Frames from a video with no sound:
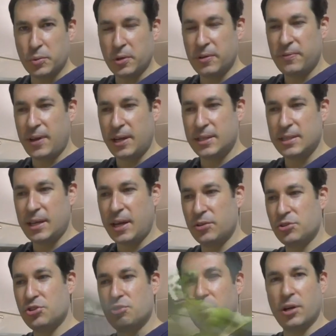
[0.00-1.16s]
won't affect how
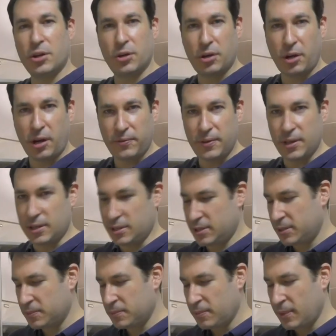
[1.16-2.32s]
strong your coffee
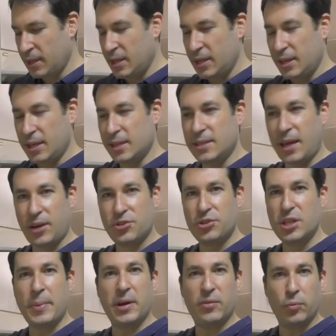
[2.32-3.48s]
is. It's actually
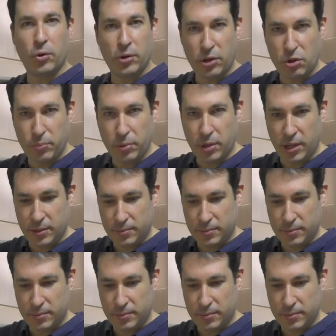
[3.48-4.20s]
the amount of water that you put in.